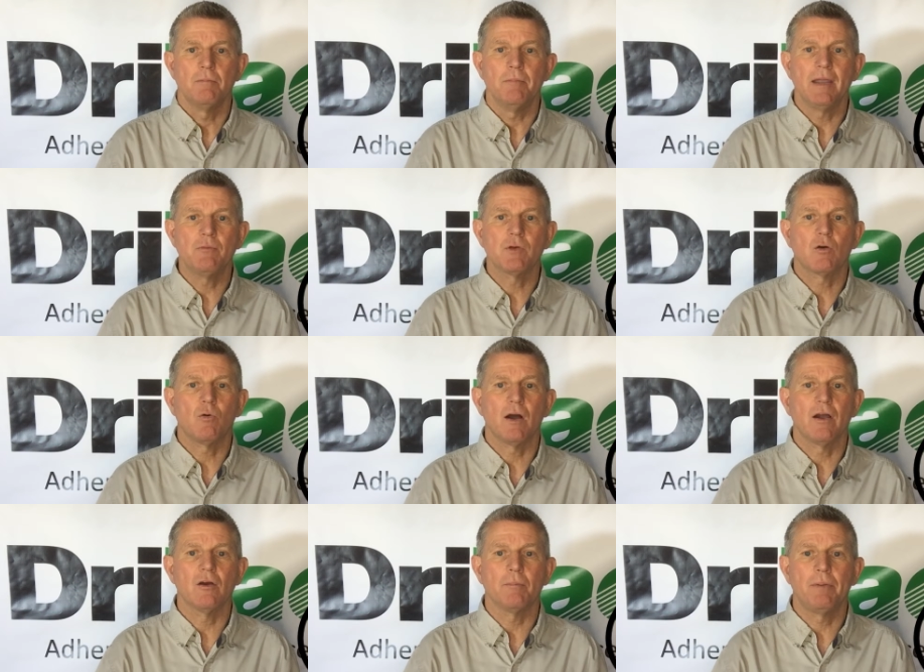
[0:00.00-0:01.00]
may
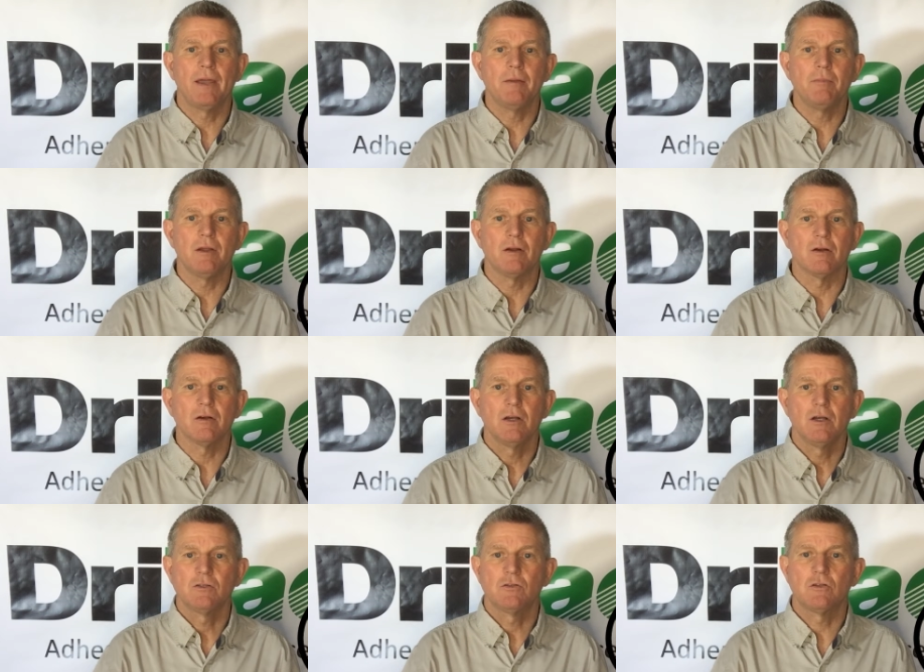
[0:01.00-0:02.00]
require a pin meter
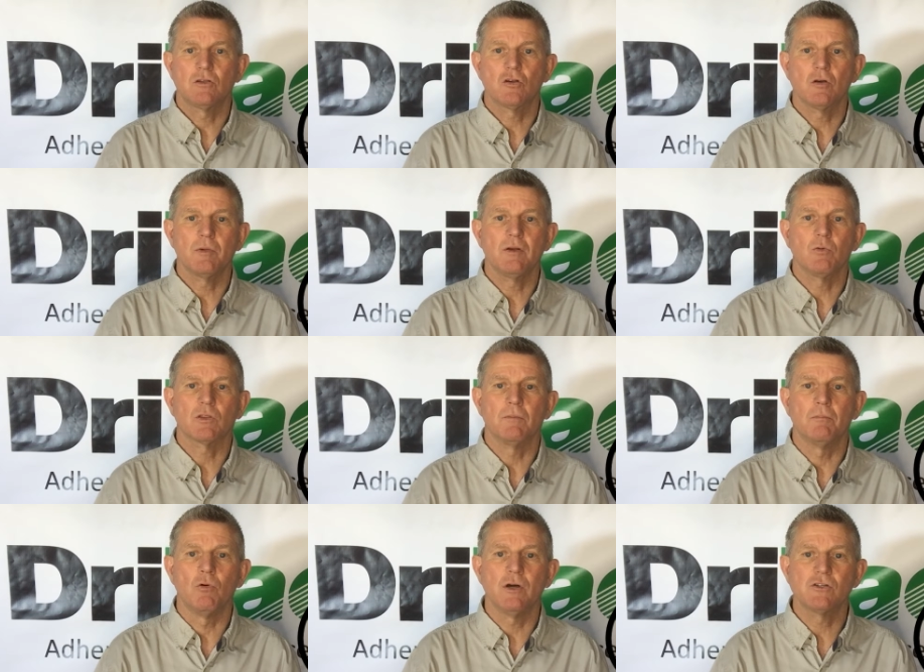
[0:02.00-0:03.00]
to determine what the
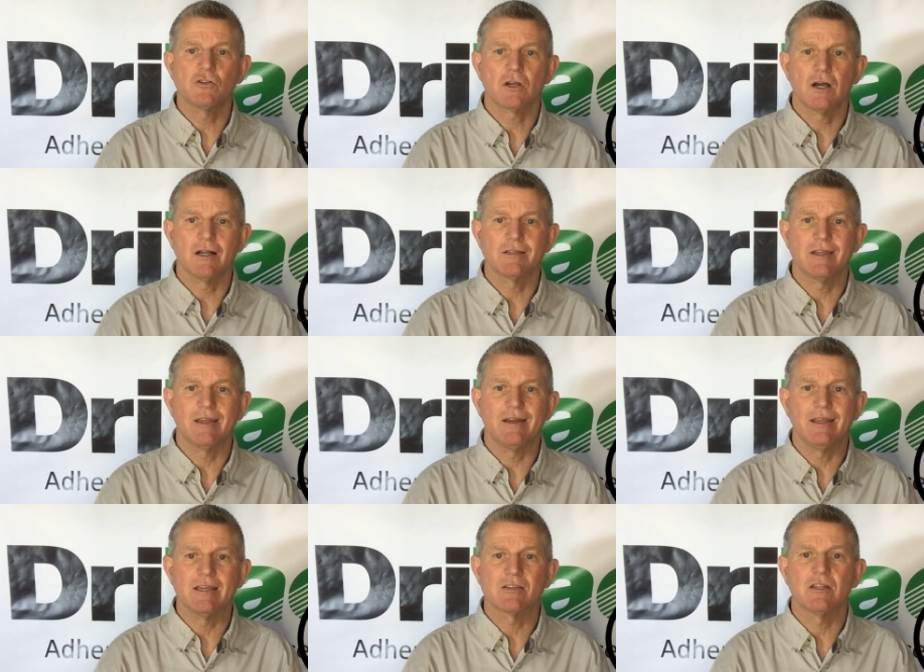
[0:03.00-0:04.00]
moisture
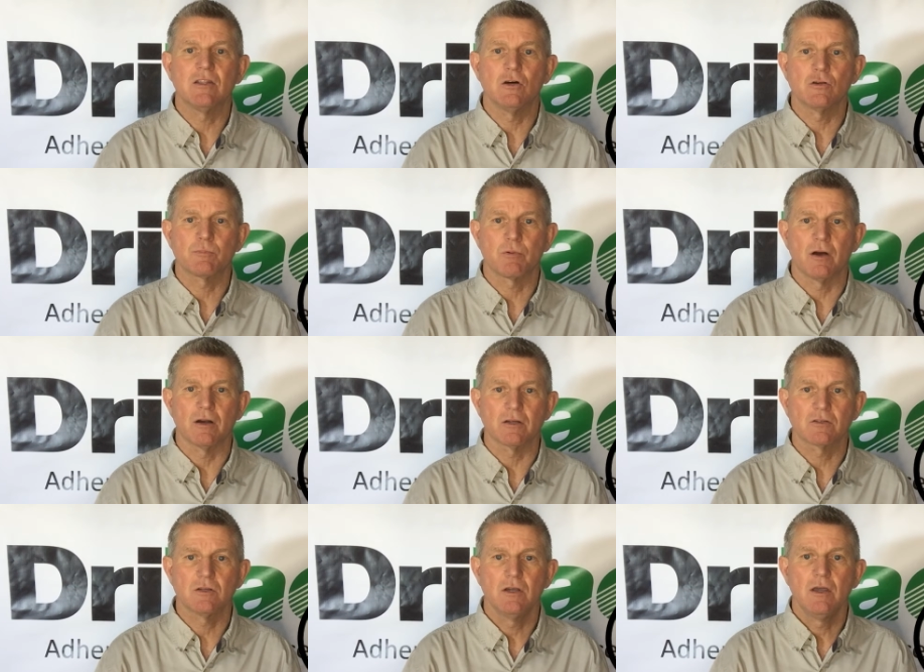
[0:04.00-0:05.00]
content is in those
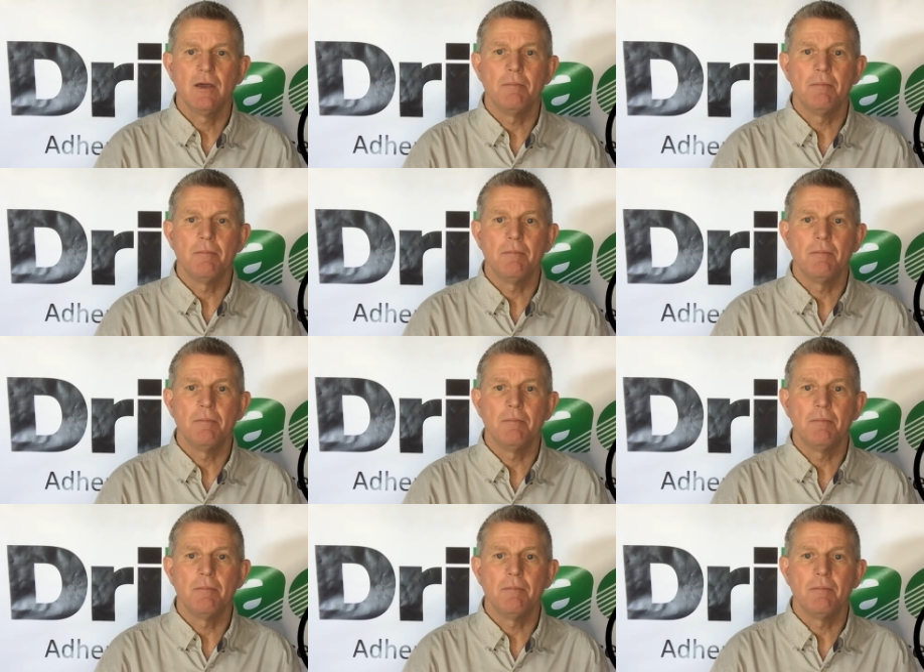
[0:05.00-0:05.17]
products.